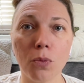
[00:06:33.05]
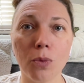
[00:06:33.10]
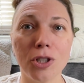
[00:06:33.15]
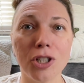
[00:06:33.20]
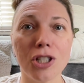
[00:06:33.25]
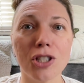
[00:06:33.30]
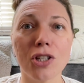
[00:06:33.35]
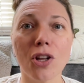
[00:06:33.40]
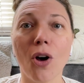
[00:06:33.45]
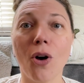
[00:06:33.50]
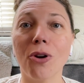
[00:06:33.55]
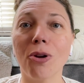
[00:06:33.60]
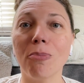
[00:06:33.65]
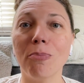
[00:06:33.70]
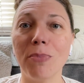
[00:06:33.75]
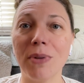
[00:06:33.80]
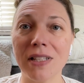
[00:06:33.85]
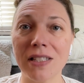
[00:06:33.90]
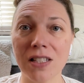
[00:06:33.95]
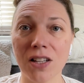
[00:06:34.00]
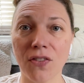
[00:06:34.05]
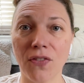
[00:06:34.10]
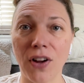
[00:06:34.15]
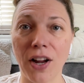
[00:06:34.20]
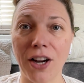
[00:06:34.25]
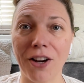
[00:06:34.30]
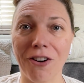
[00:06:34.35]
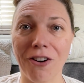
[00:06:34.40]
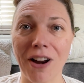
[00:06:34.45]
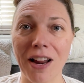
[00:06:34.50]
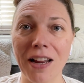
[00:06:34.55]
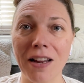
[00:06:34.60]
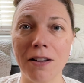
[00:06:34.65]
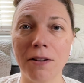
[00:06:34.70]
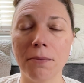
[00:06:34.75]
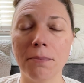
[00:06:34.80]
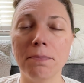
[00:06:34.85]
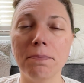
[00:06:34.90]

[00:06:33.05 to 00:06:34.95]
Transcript: which is called a bisque firing.